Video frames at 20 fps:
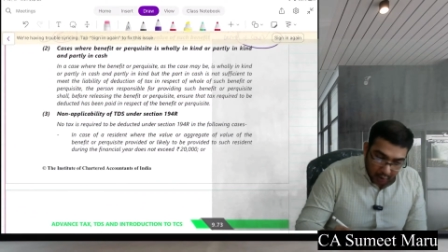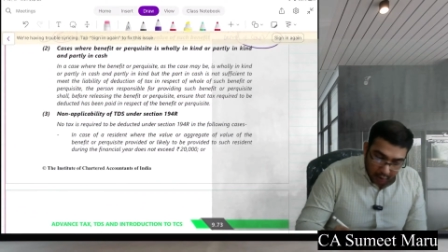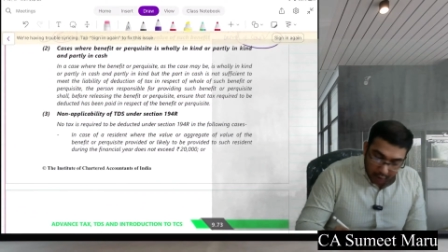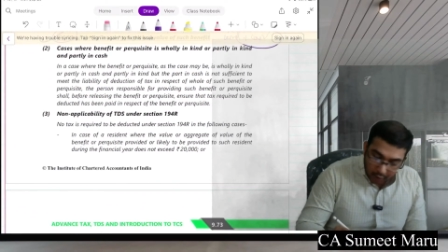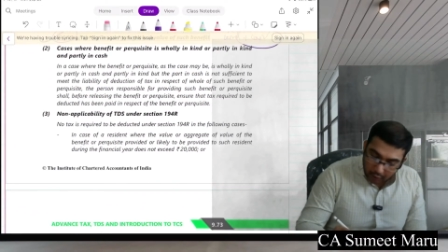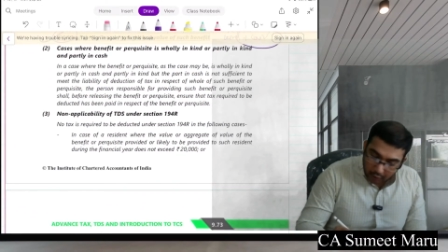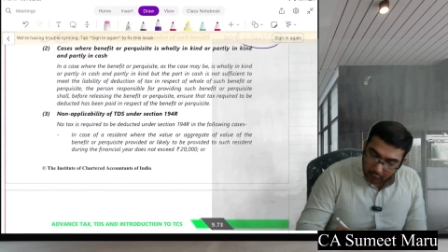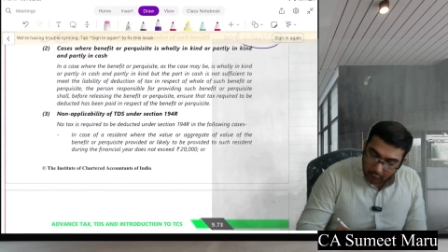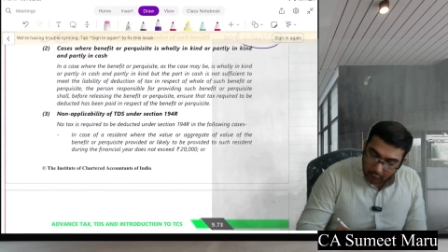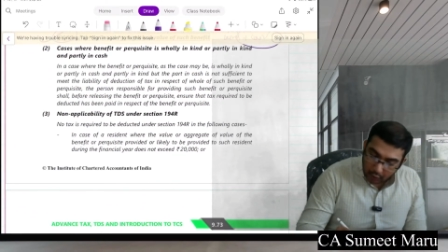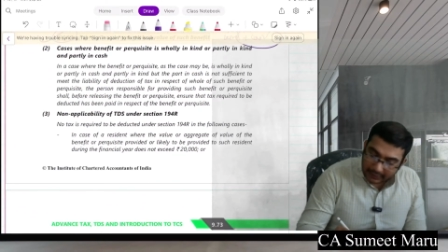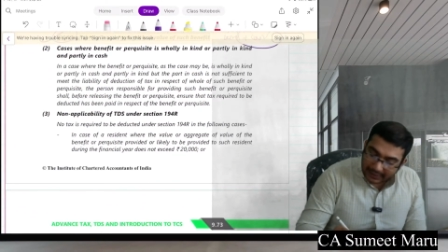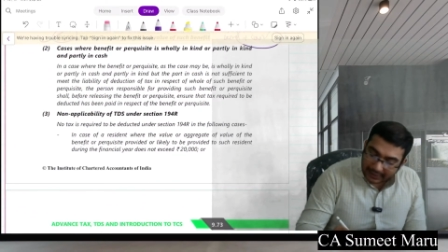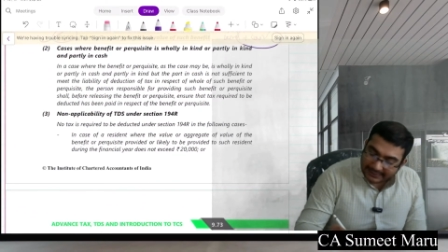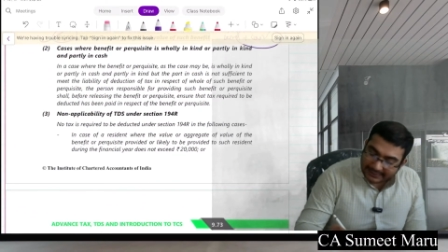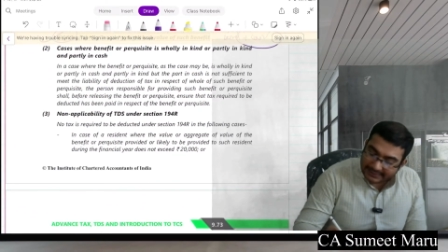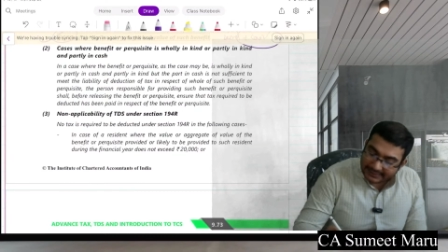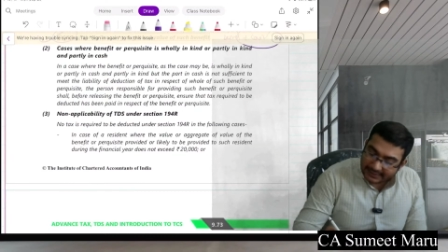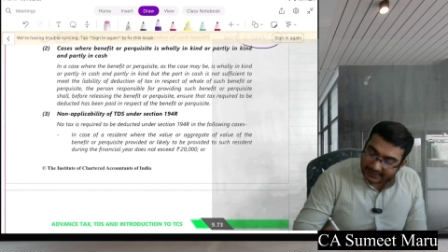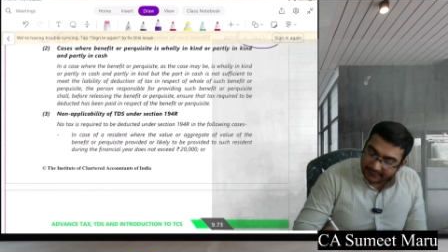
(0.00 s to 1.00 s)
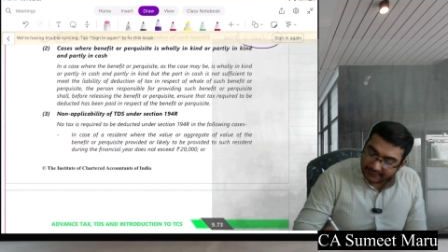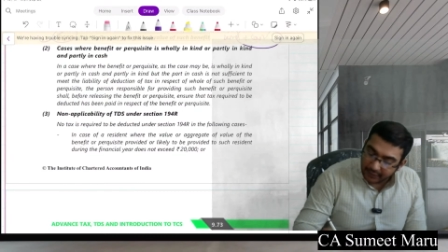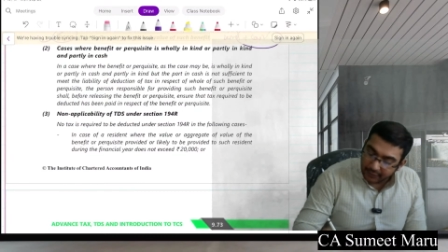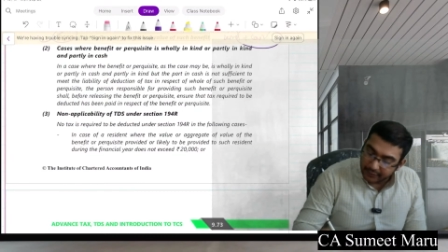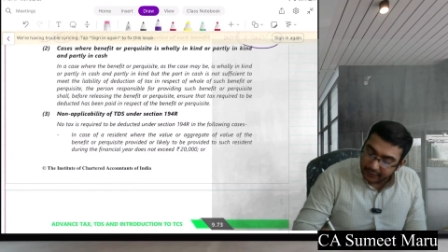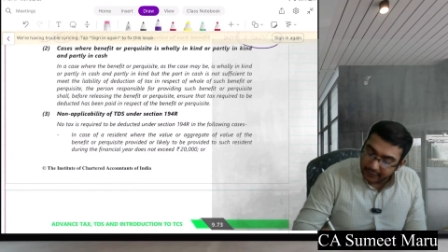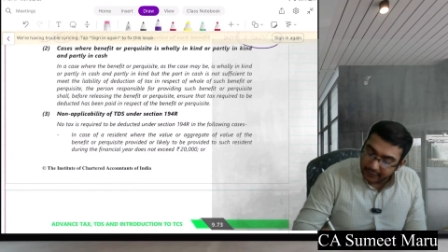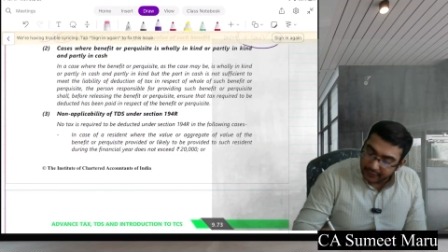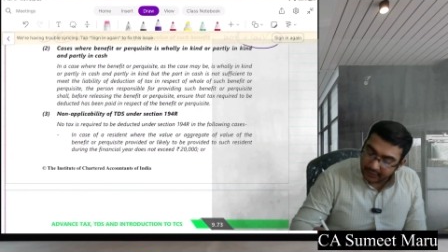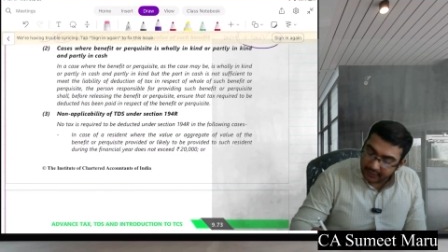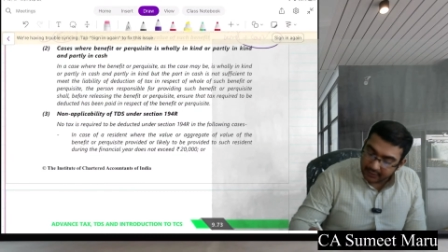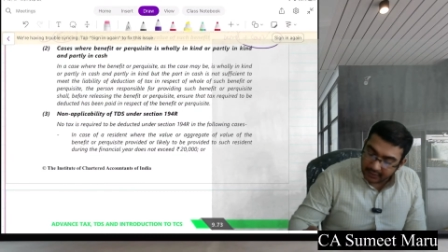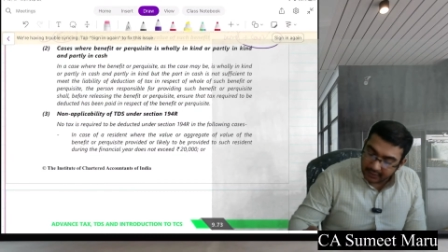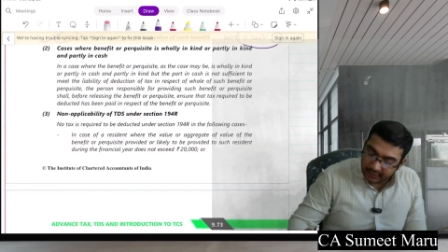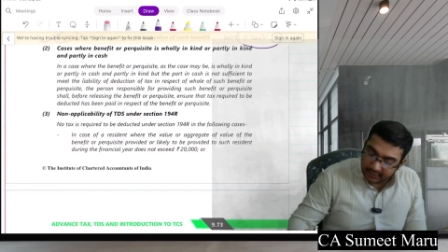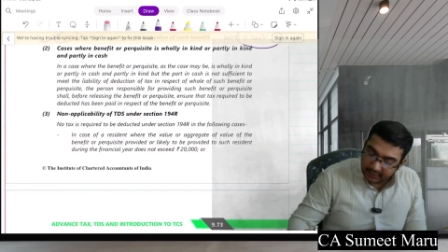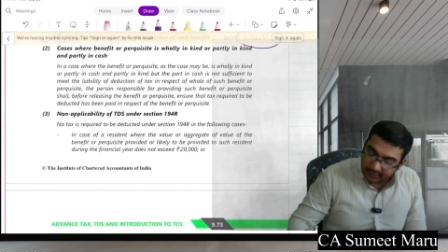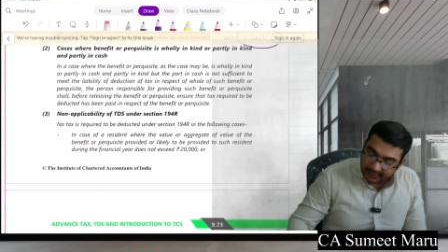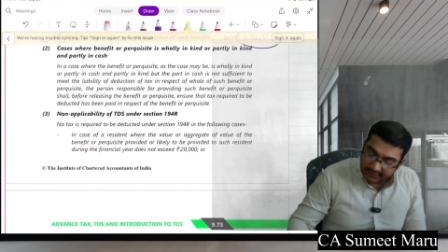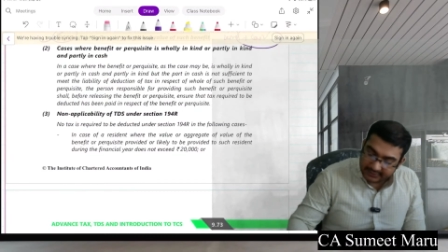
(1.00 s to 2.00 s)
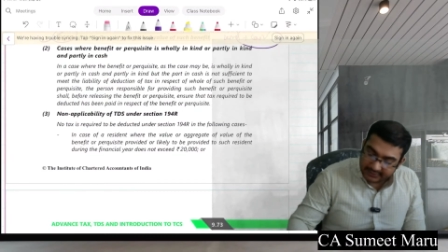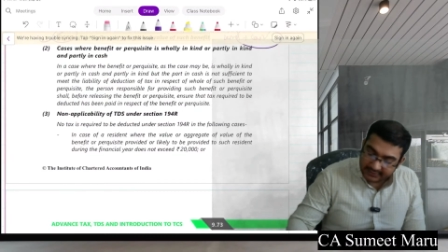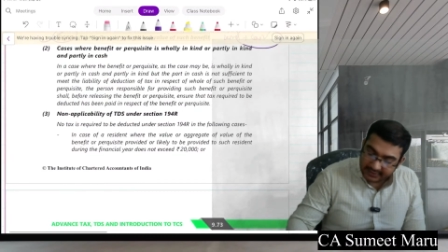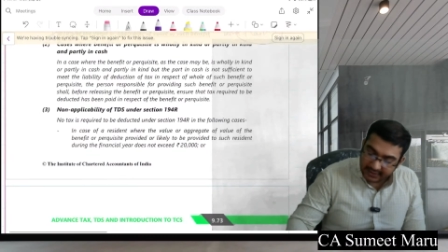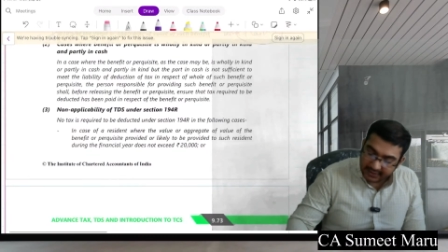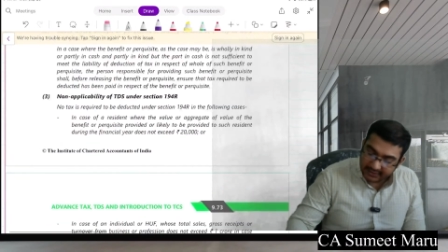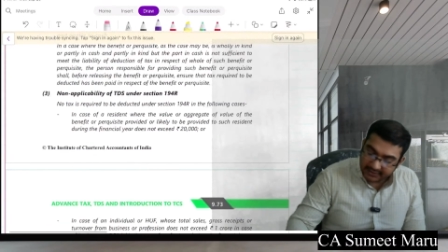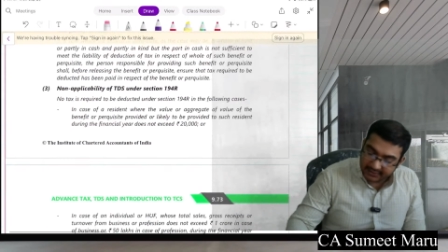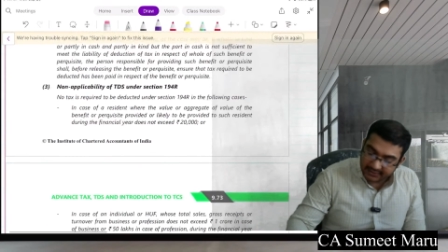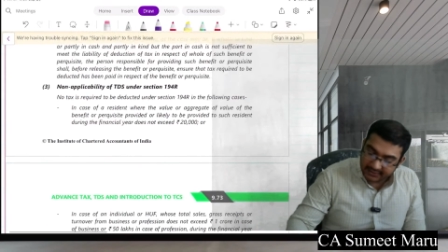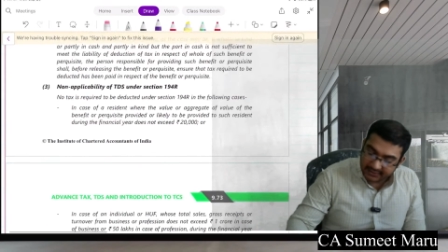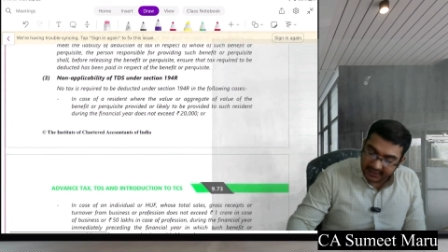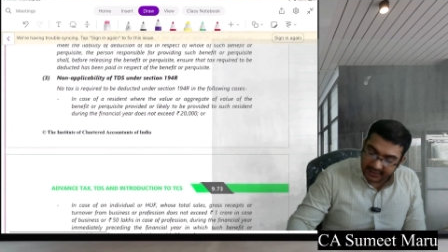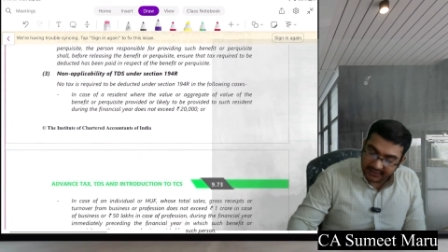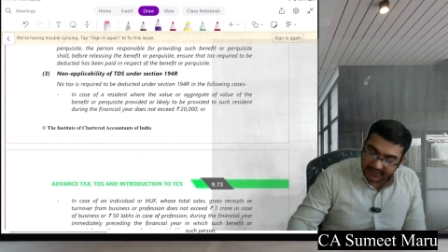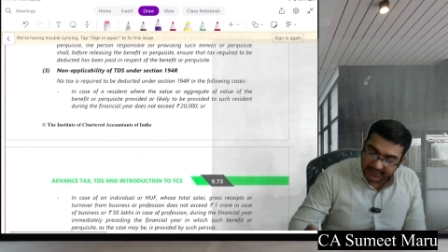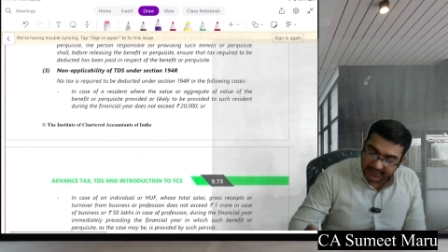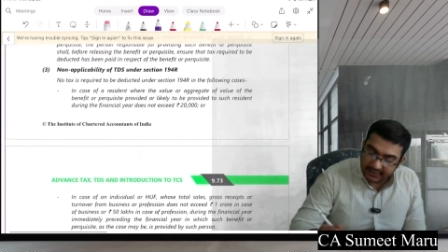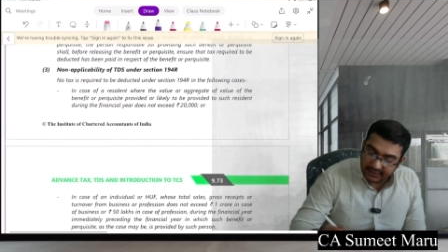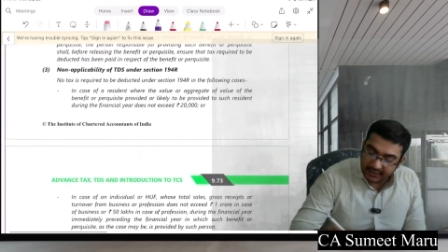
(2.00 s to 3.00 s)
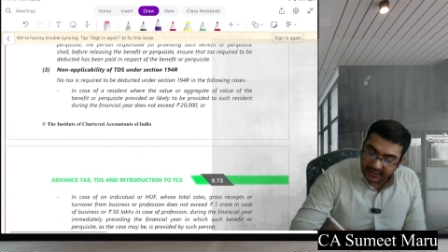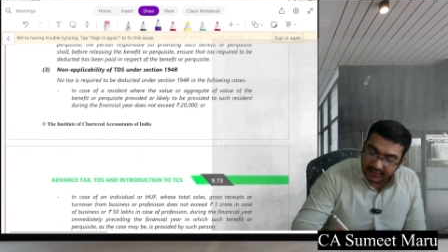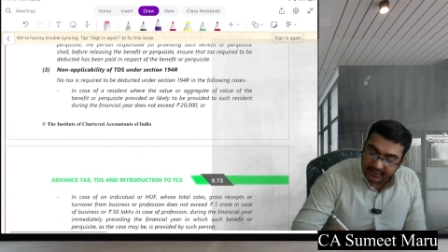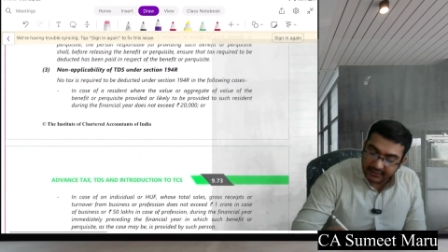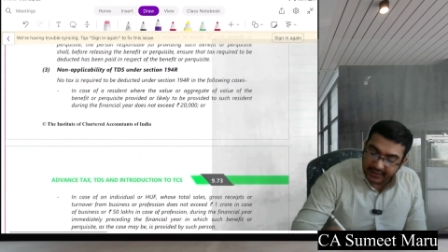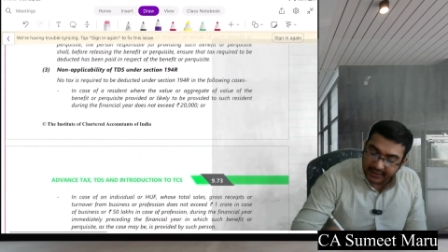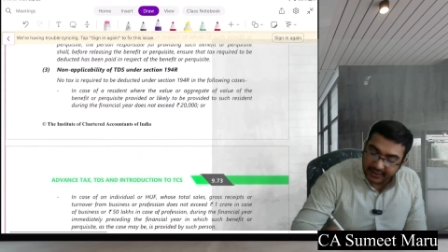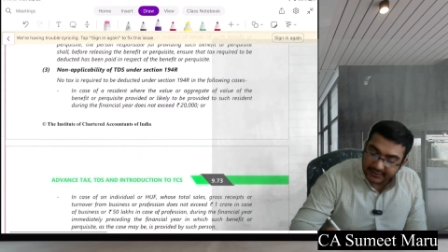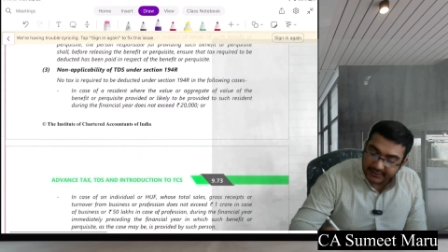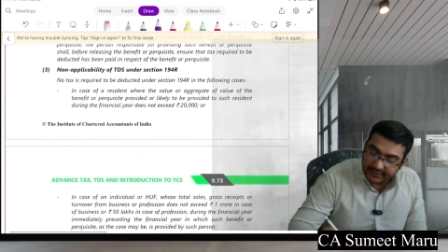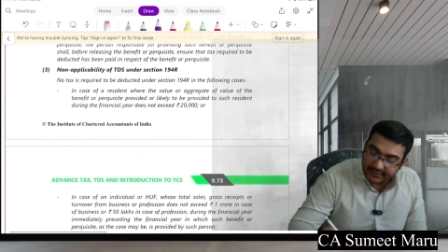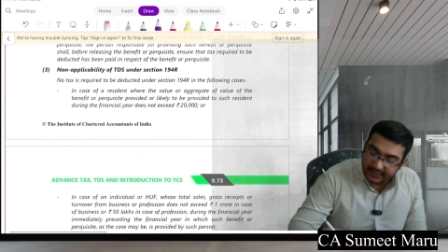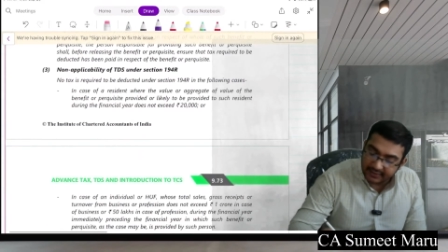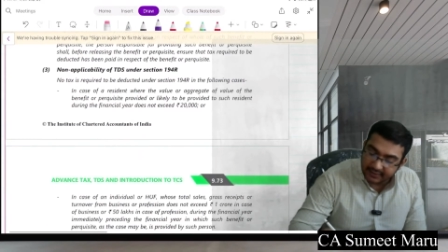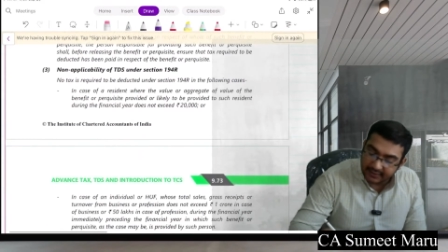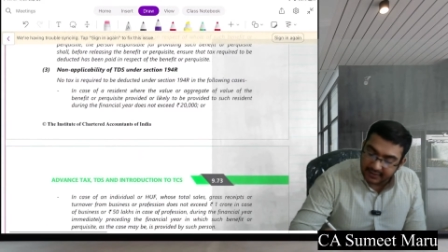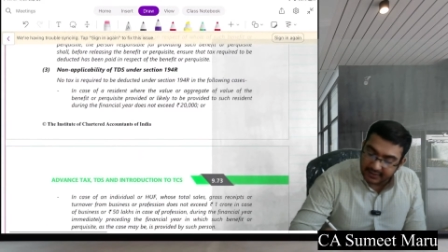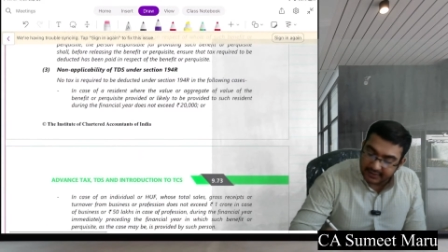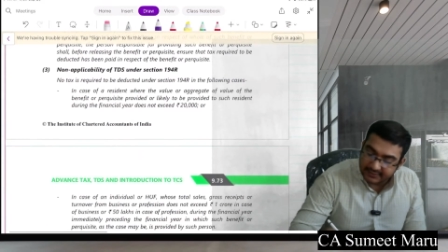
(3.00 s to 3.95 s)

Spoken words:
No tax is required to deduct under this case in case the